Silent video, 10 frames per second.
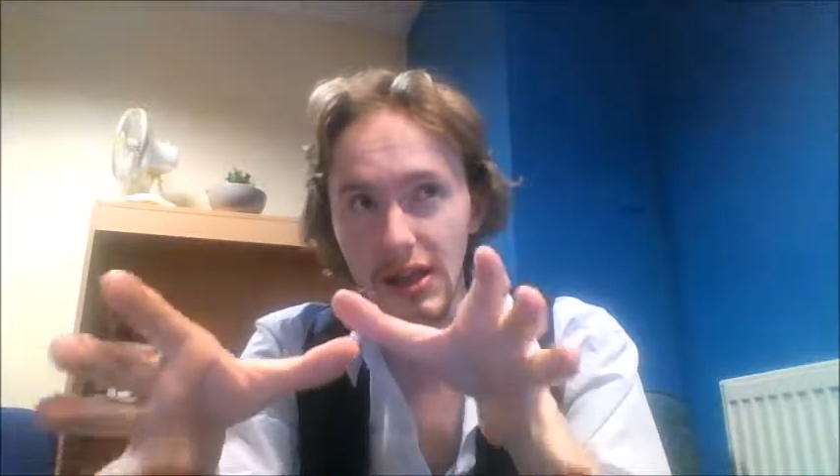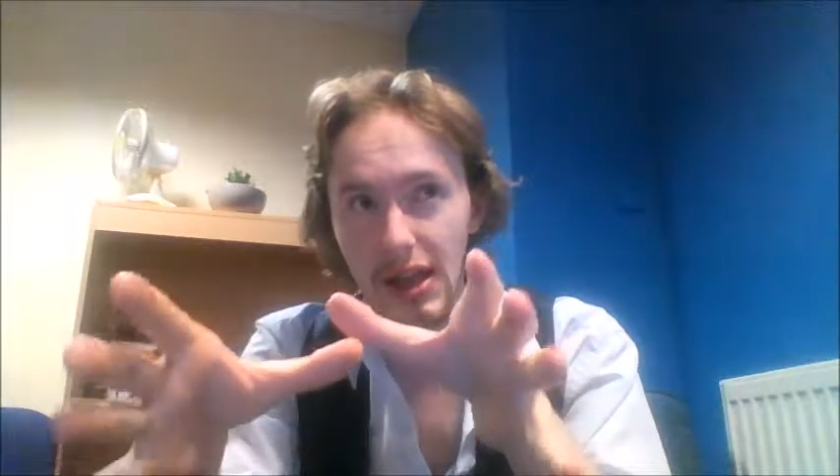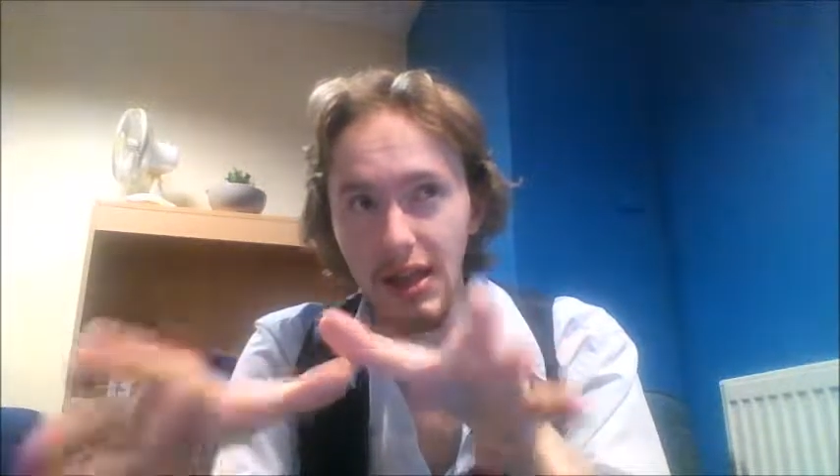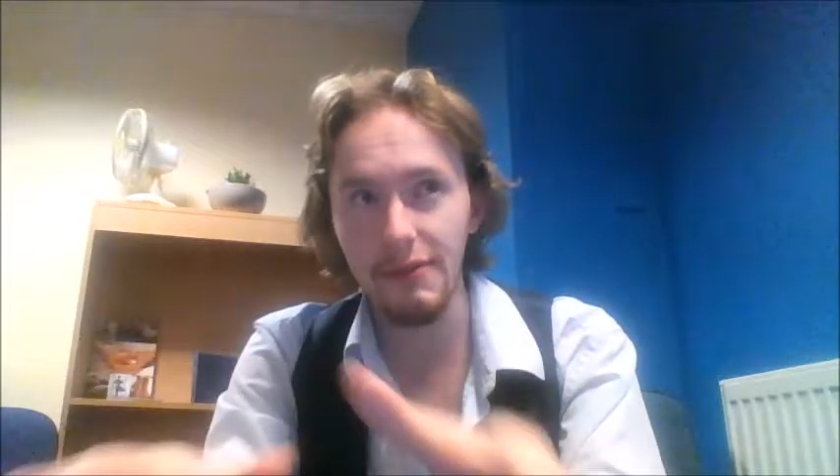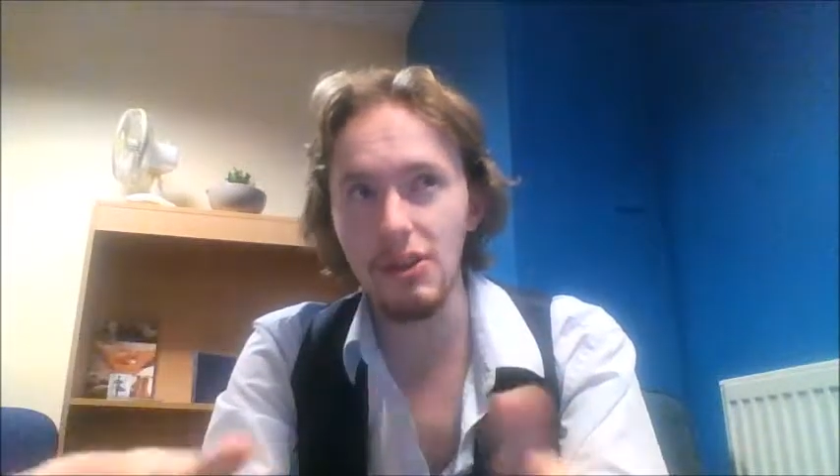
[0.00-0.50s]

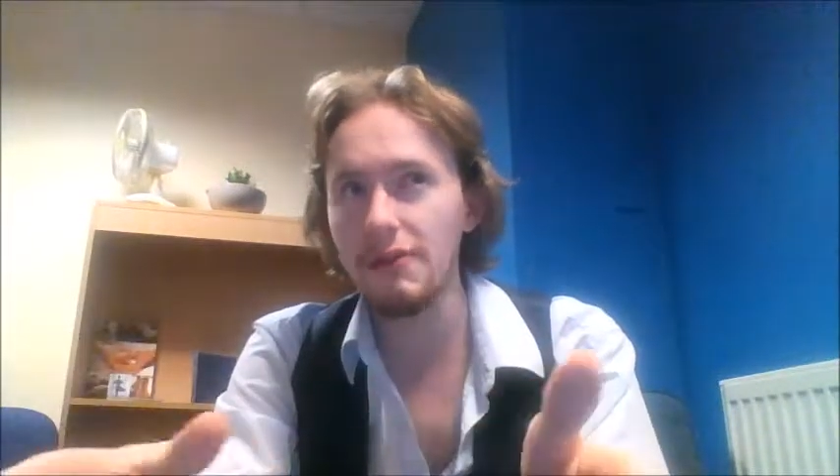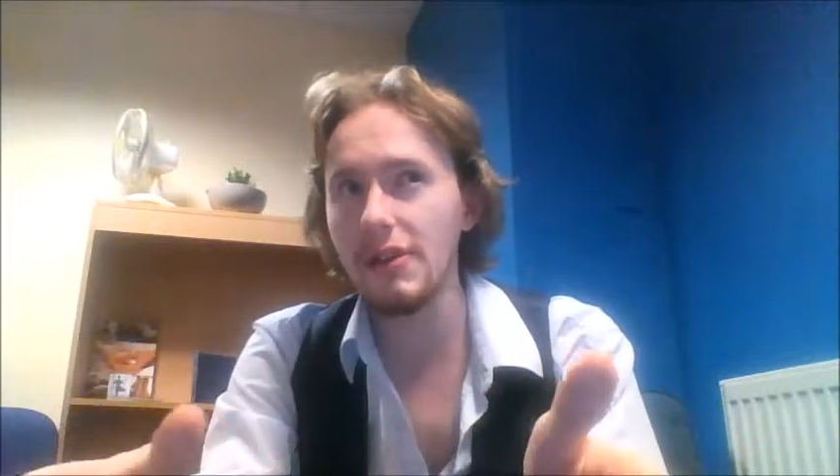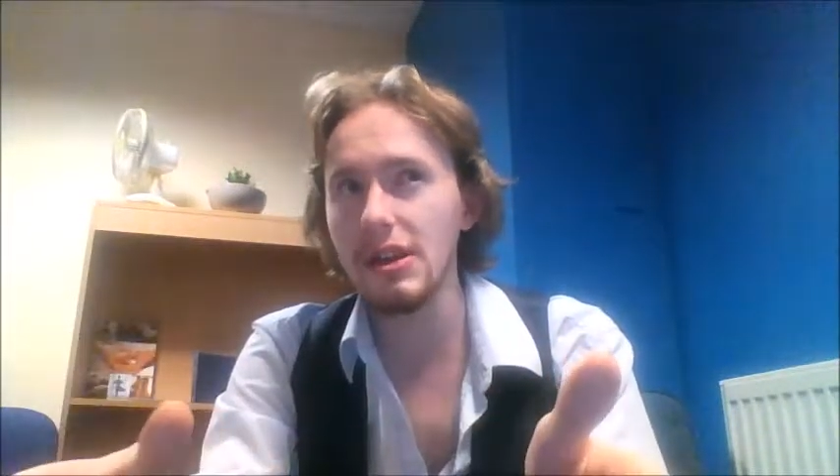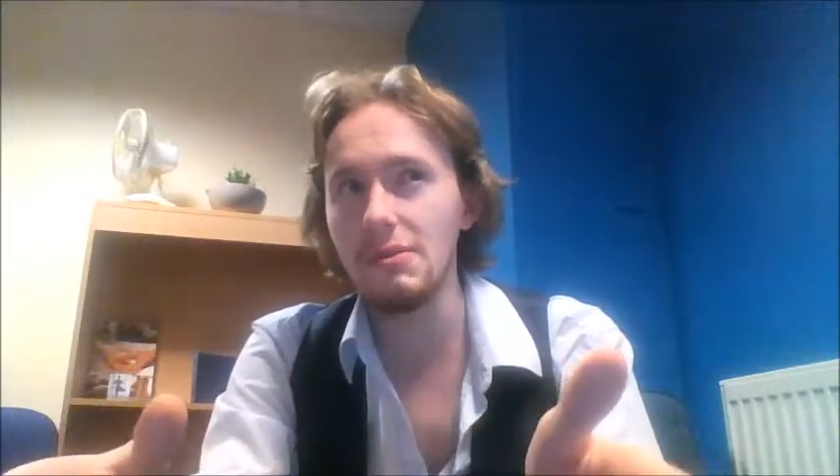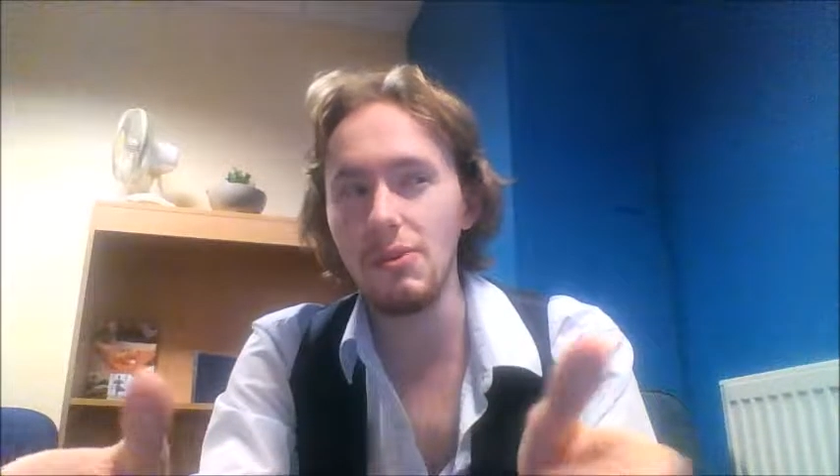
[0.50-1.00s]
hell of a lot
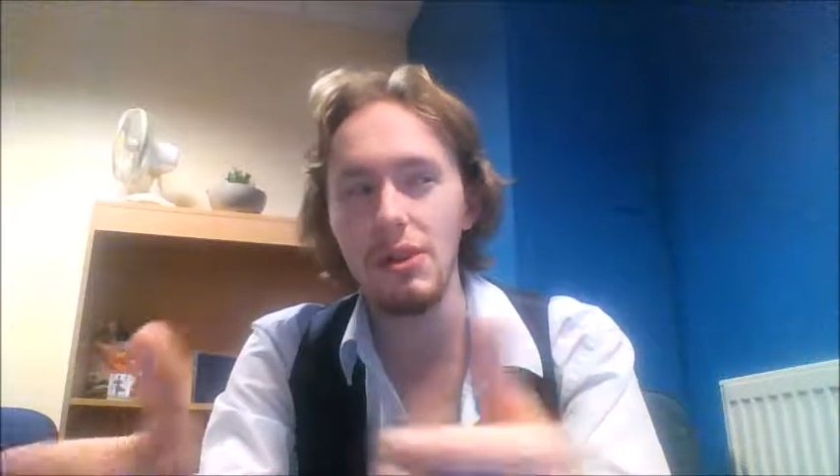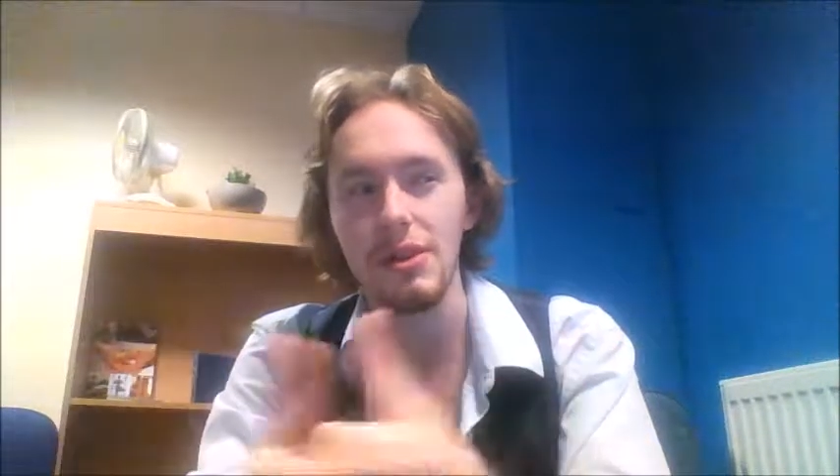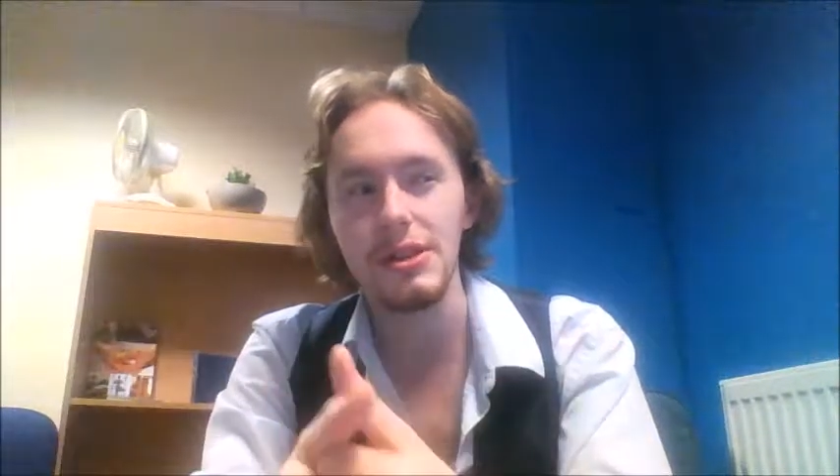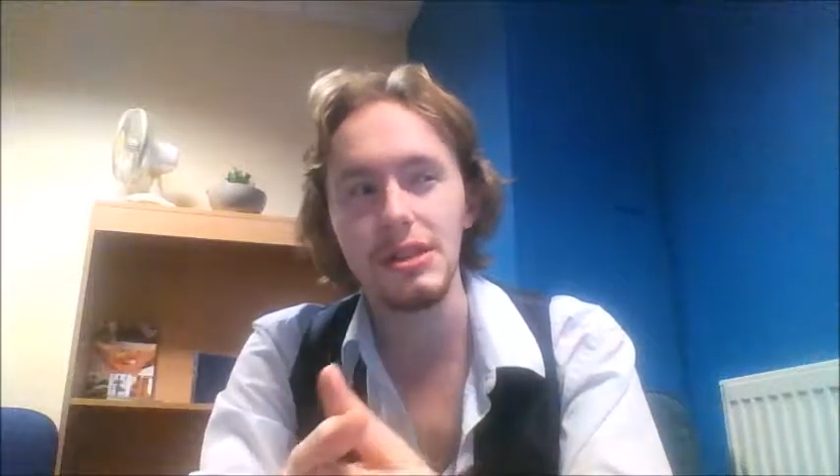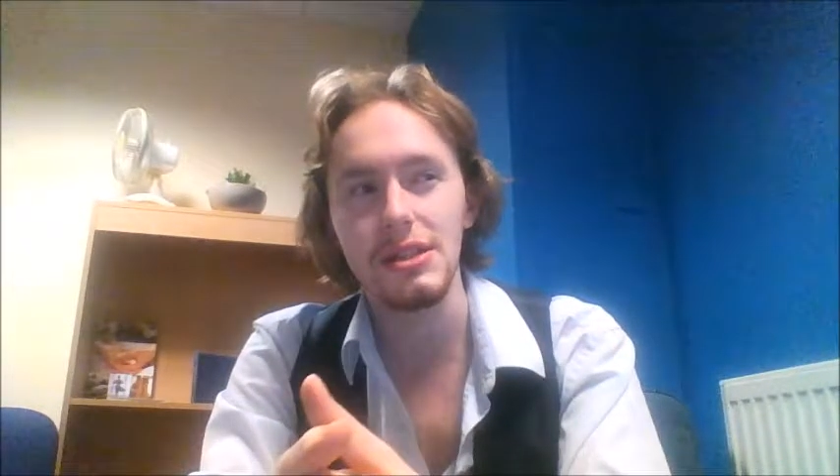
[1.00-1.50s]
fucking
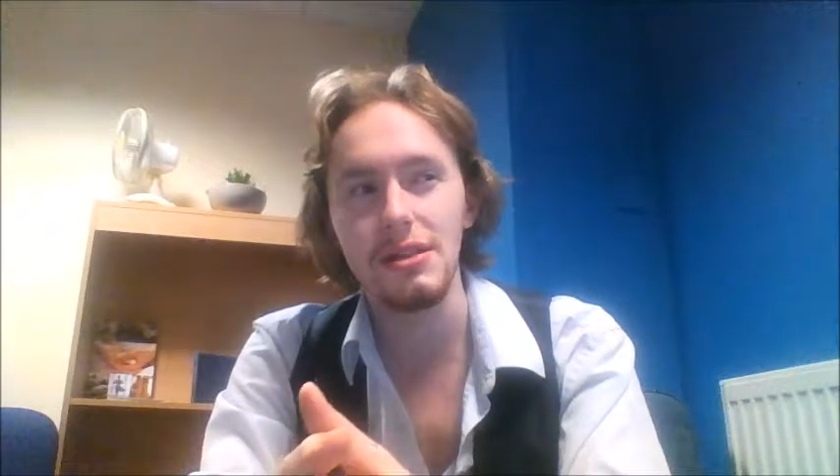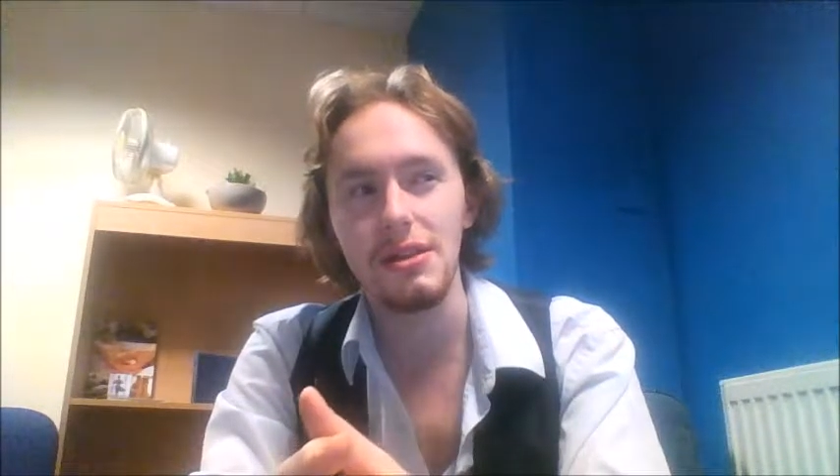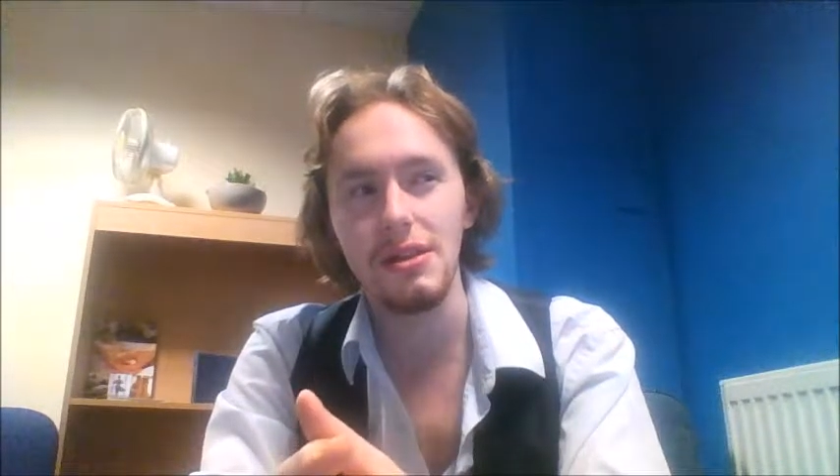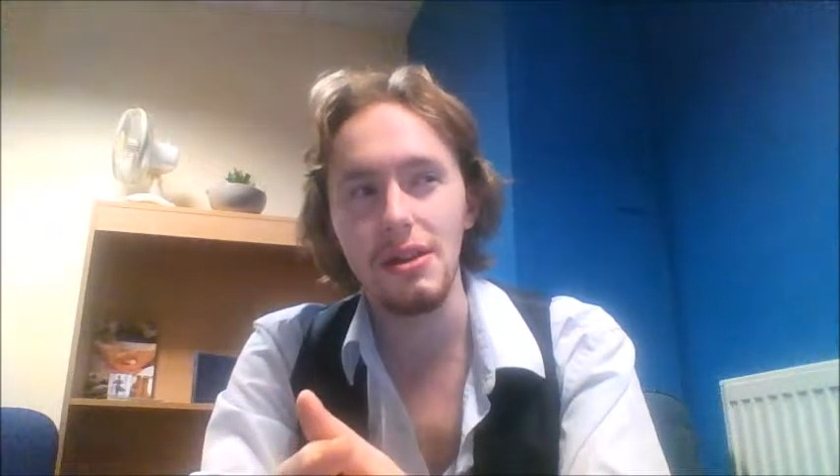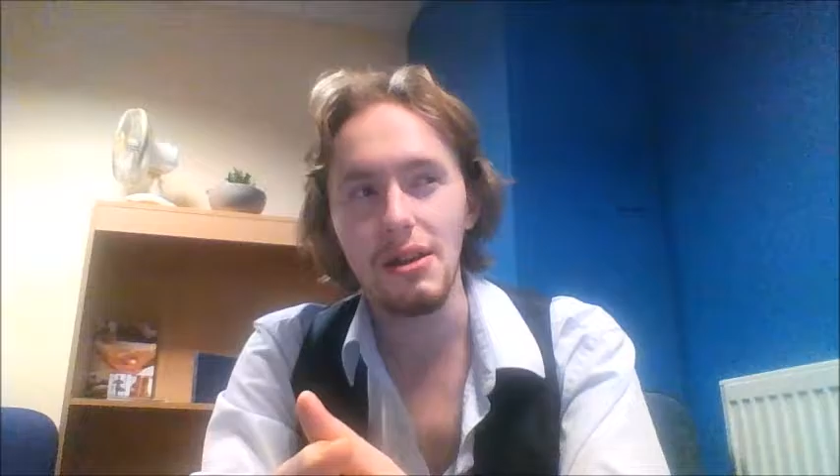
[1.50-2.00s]
worse.
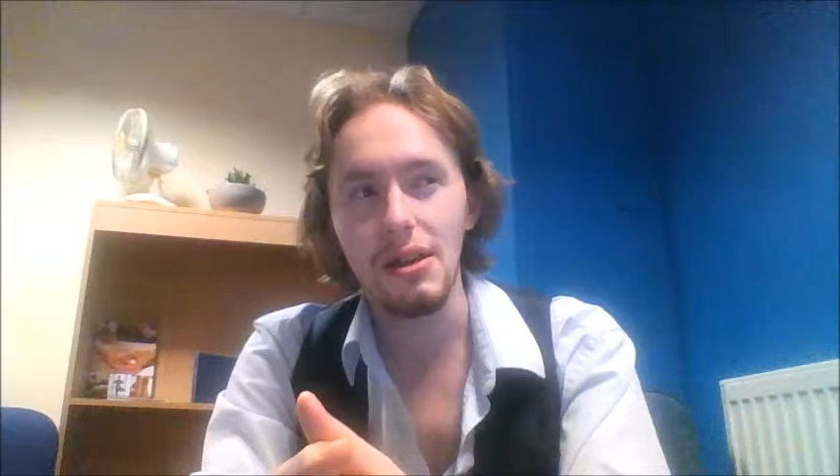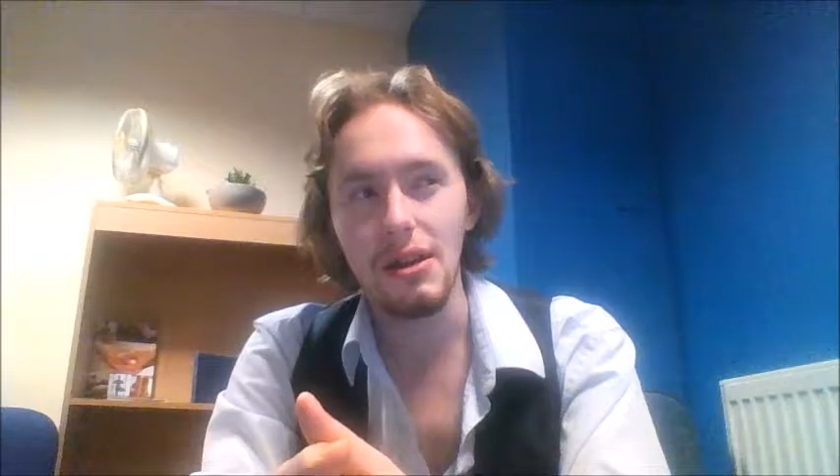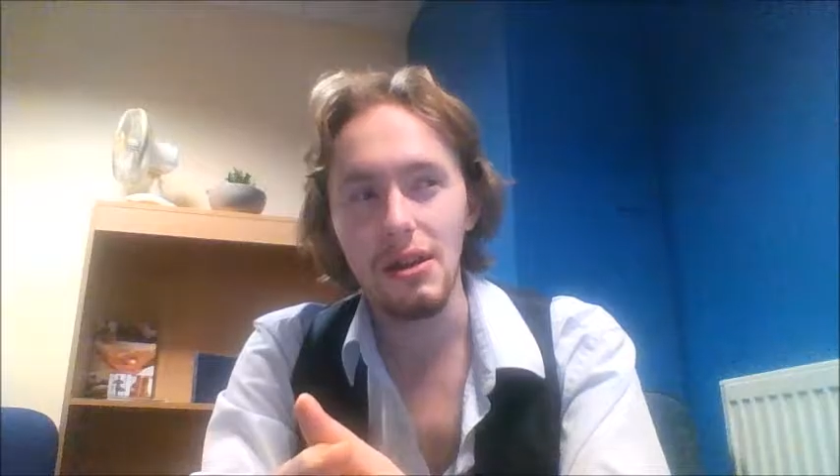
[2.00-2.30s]
Mm.